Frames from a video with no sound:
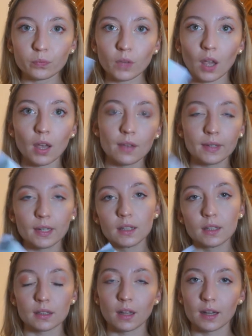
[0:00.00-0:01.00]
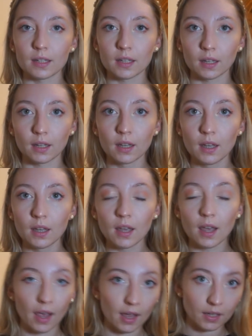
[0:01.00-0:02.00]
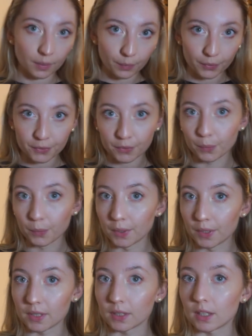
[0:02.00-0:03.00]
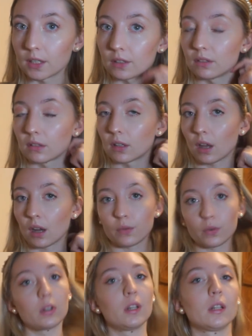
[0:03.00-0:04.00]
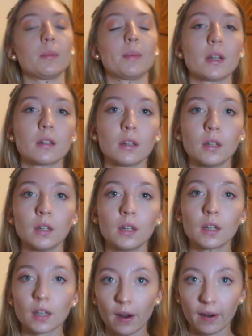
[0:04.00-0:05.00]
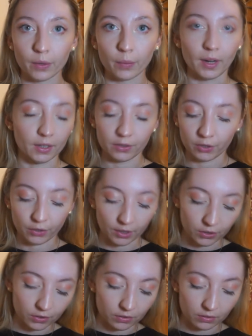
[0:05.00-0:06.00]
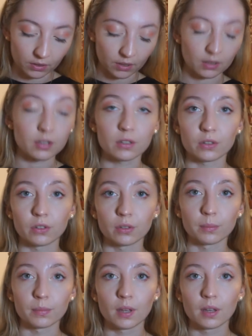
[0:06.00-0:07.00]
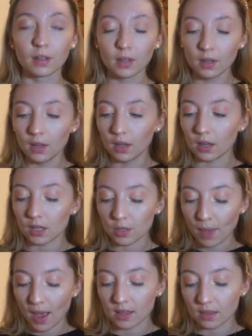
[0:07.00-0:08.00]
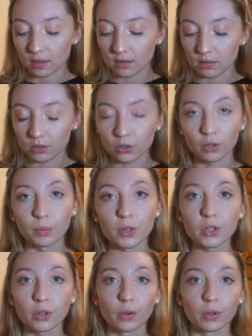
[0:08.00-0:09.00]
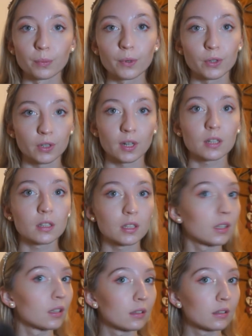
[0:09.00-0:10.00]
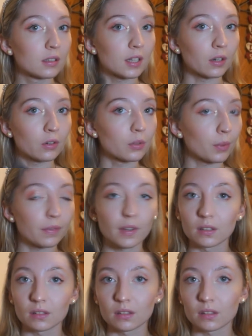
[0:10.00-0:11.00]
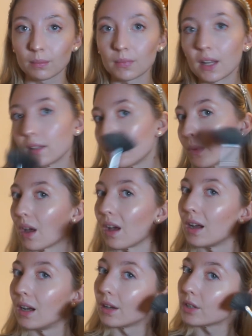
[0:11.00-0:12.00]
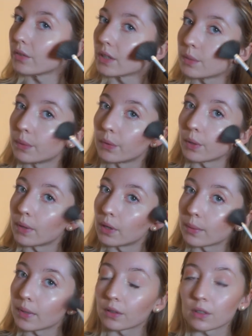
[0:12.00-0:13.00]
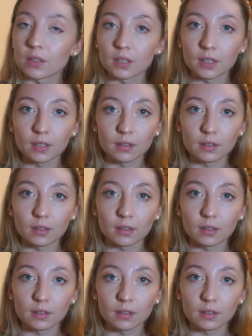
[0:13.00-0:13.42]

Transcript: I think in this lighting any bronzer would, and I kind of got a little bit carried away. I don't know, I just didn't expect so much to go on the brush and actually stick onto my face, because like with the highlight I've had to build up a little bit and the concealer,